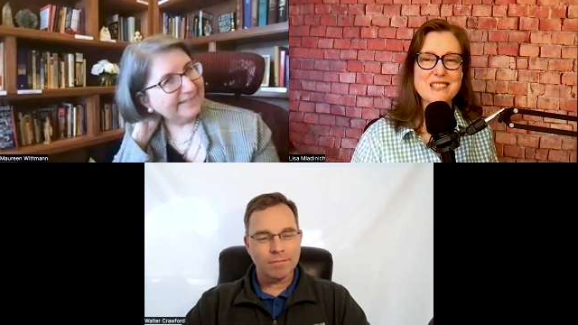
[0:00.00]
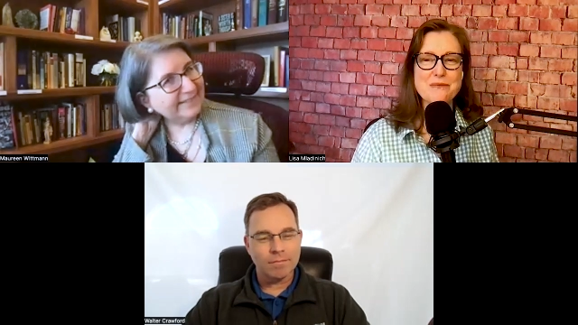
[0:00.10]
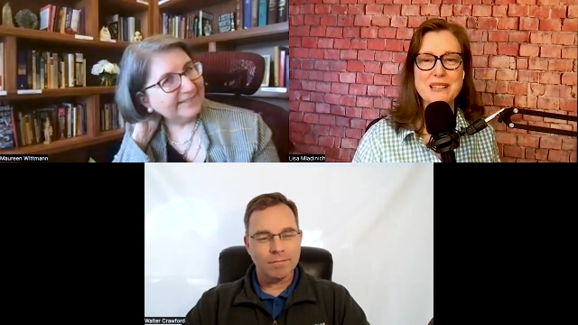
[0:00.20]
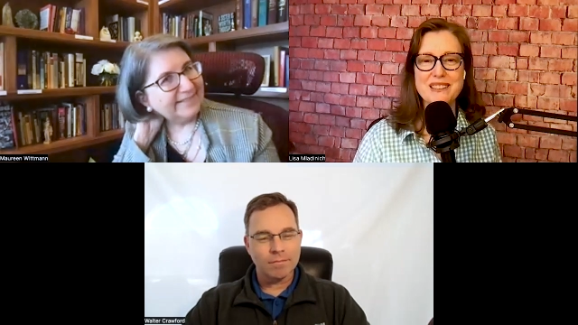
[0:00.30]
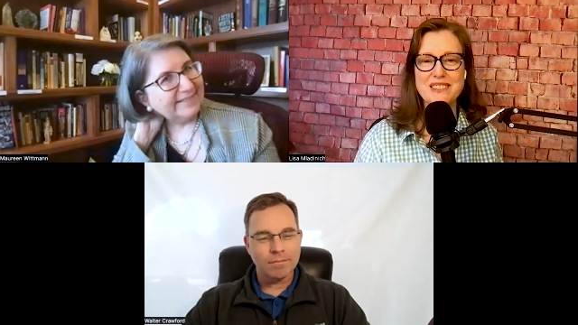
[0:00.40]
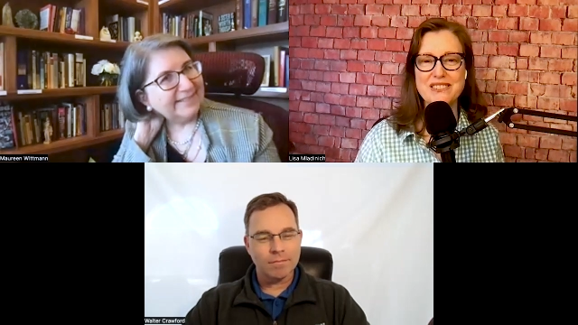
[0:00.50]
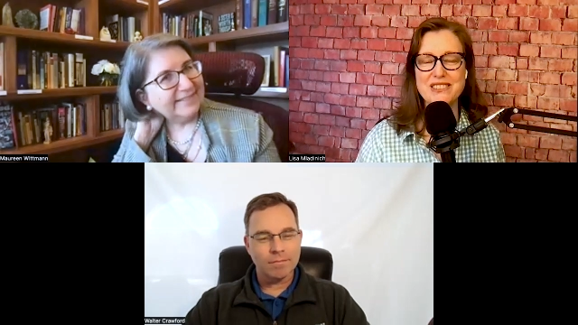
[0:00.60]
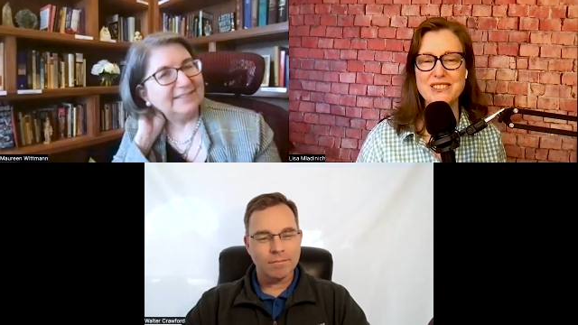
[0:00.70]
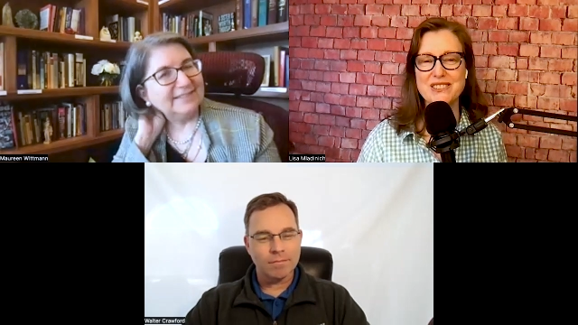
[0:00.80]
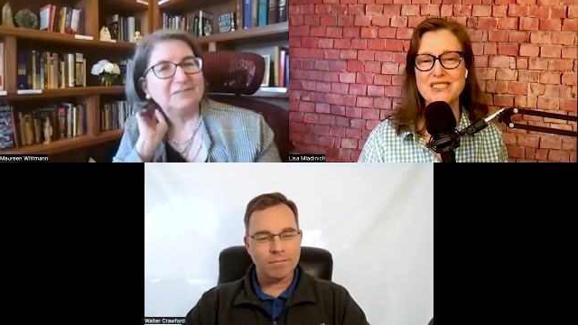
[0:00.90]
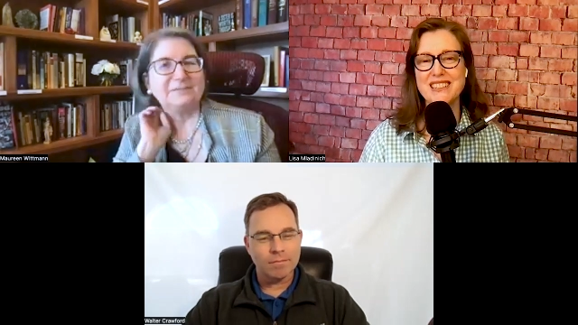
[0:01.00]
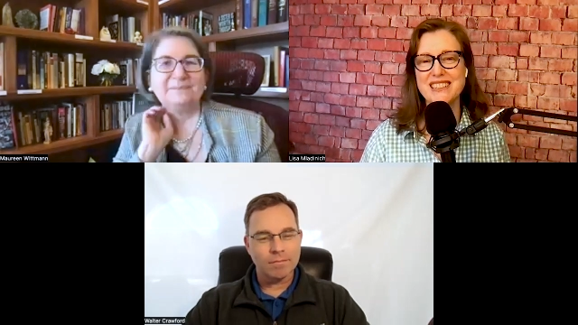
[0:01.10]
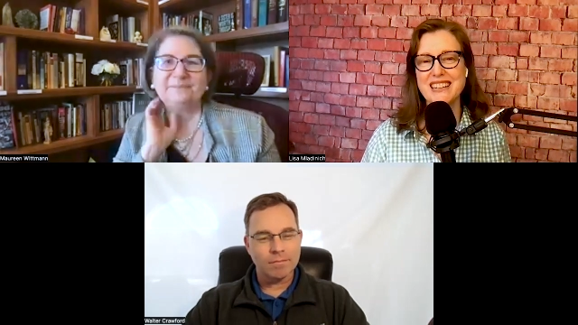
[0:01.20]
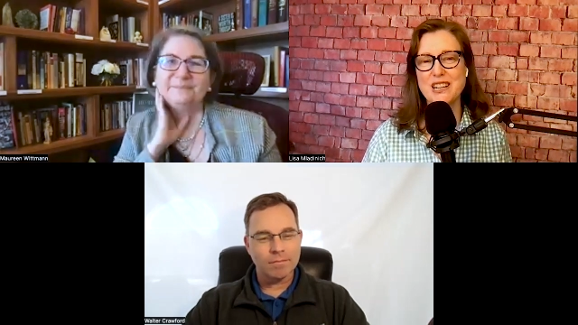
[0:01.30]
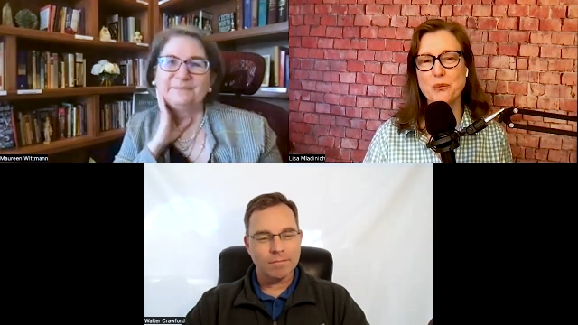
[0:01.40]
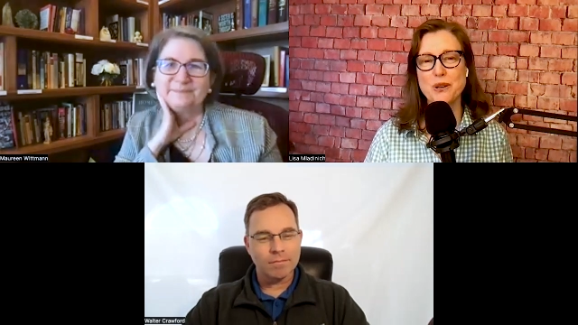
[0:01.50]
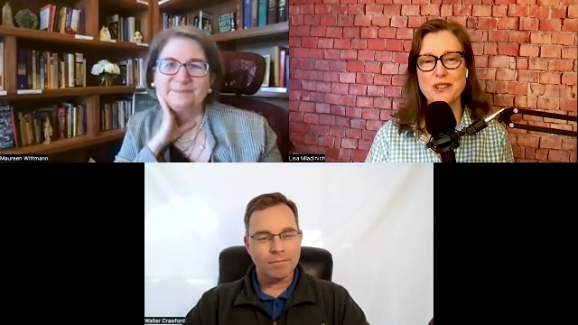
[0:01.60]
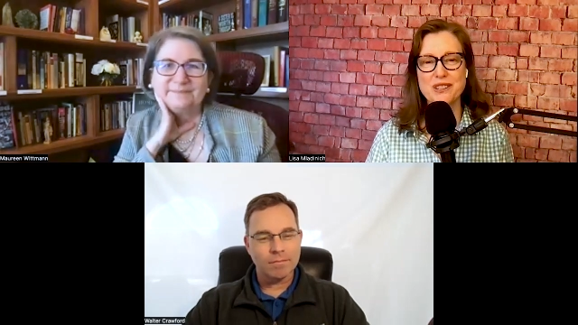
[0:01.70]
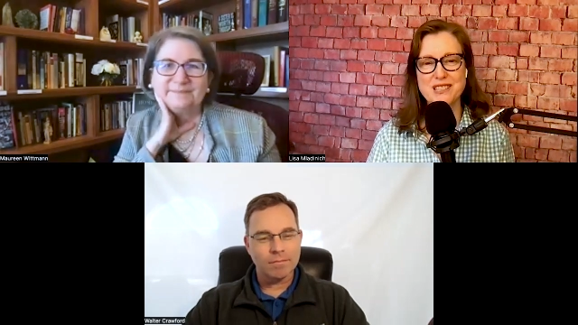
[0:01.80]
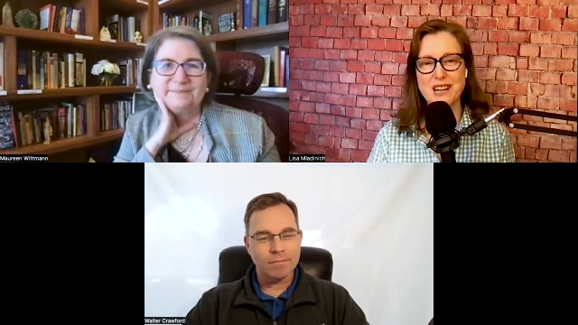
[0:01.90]
Speaker 1: just been through kind of what
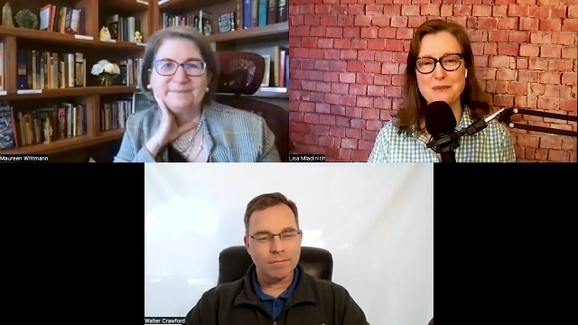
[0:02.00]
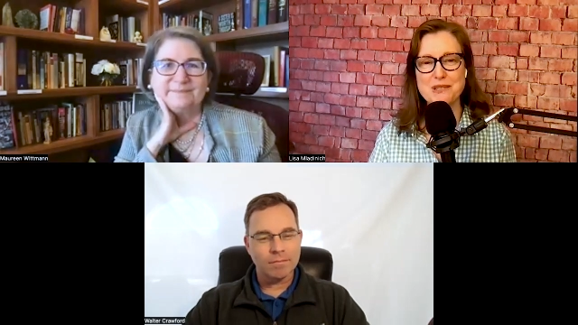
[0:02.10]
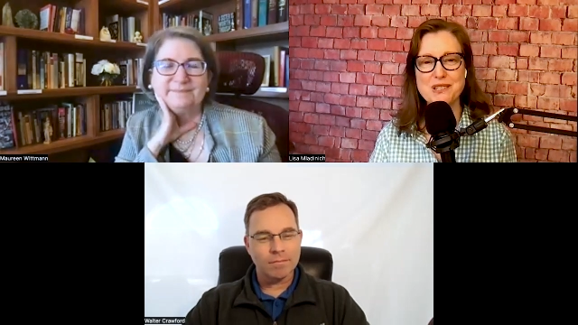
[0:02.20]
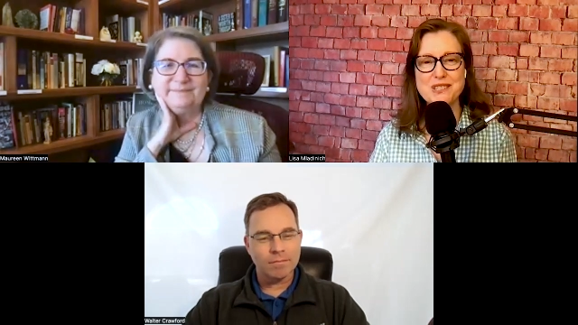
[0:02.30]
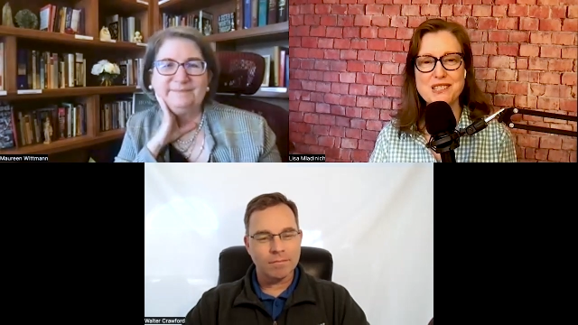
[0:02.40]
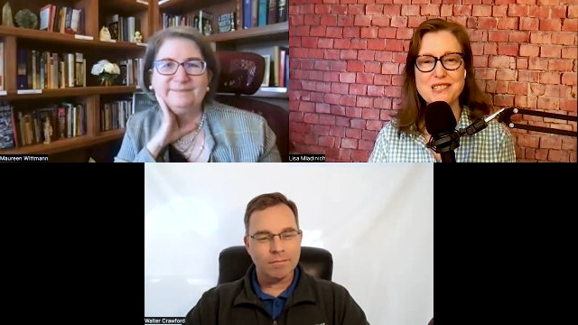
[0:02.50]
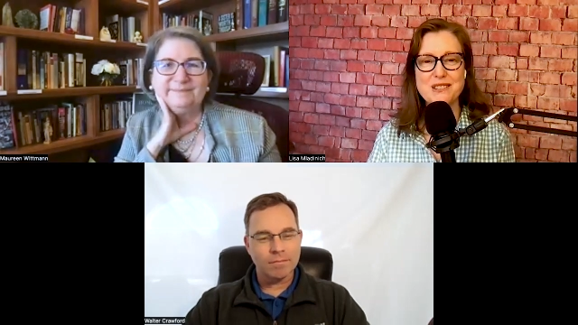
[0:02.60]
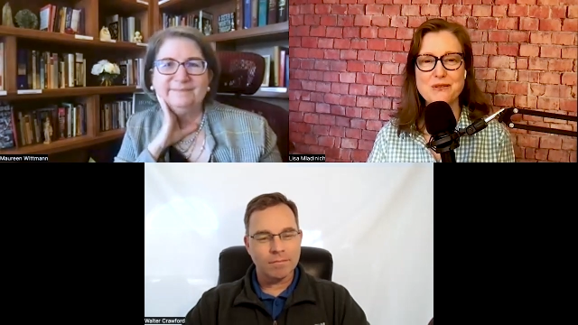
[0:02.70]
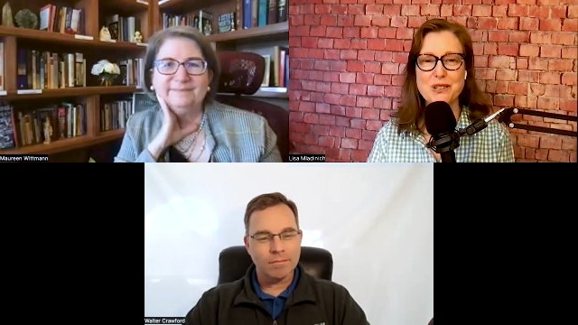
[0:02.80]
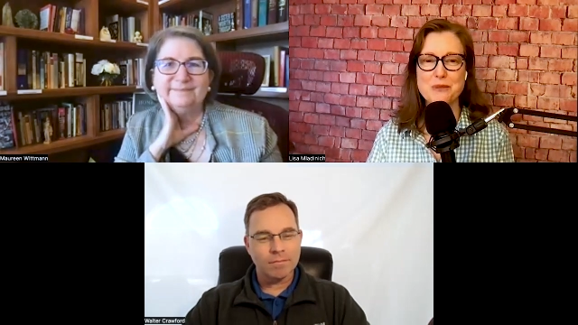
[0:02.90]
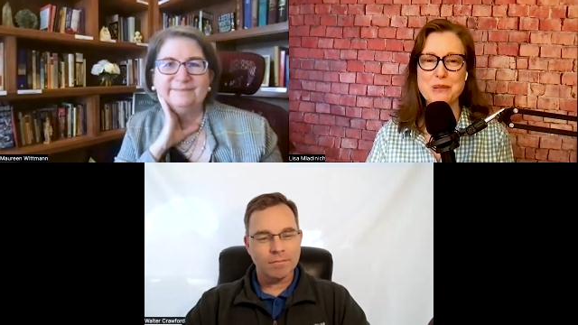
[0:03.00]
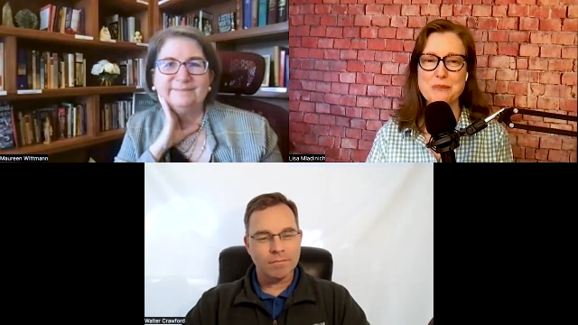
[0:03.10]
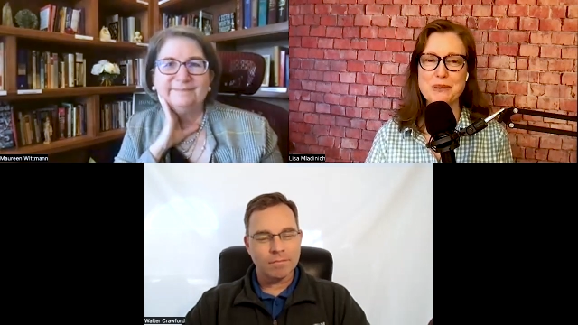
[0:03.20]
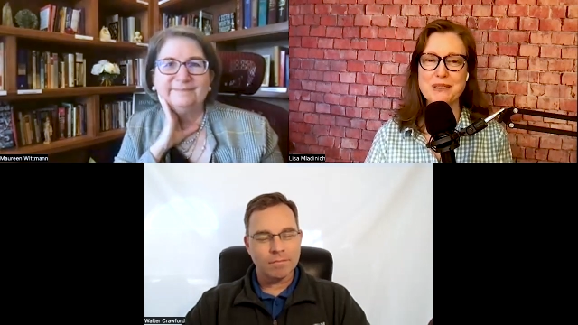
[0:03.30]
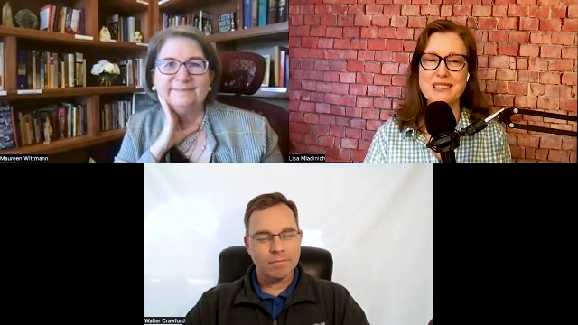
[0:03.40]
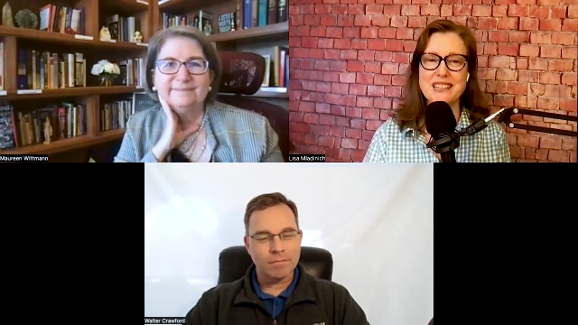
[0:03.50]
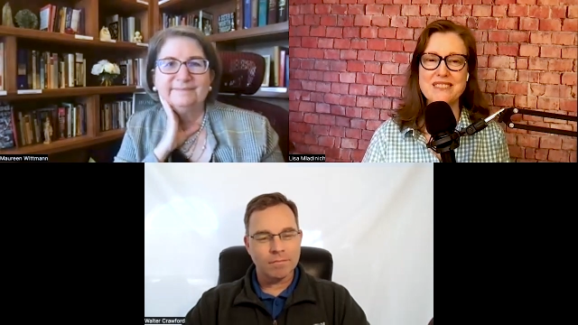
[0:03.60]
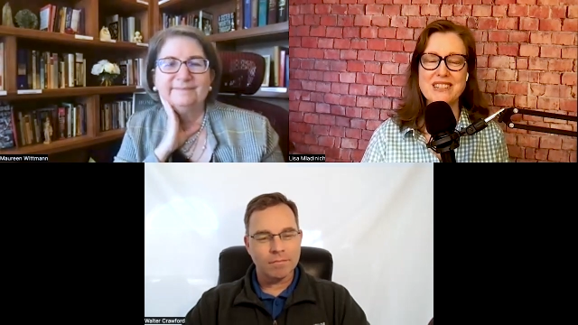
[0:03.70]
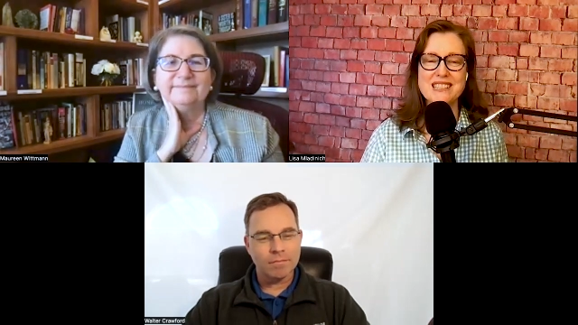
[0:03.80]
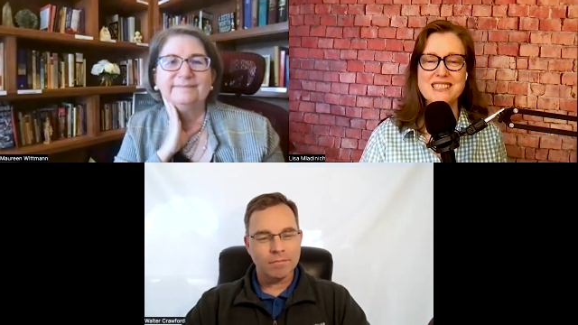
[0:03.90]
are the top searches and what do people think
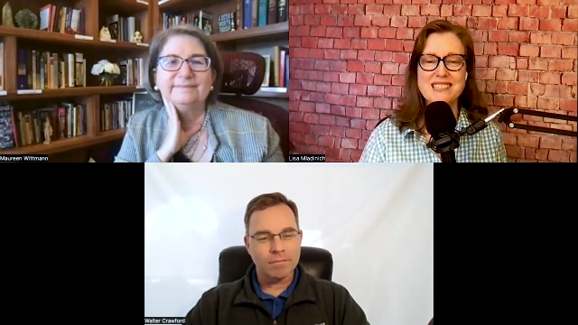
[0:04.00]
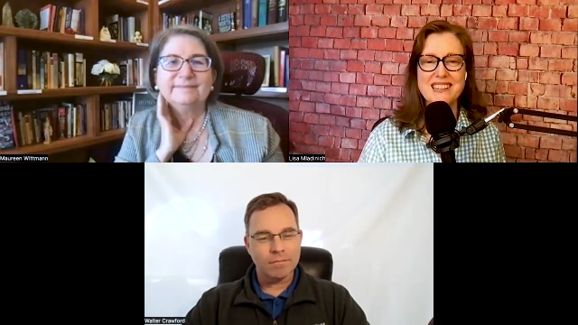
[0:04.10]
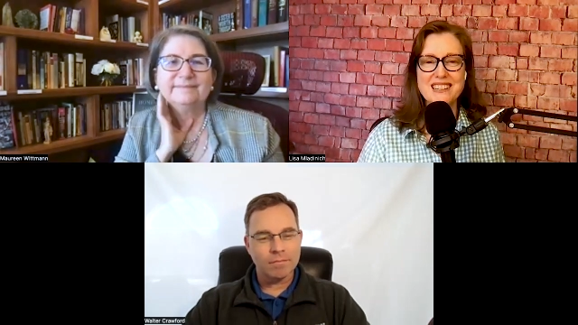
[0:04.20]
of us,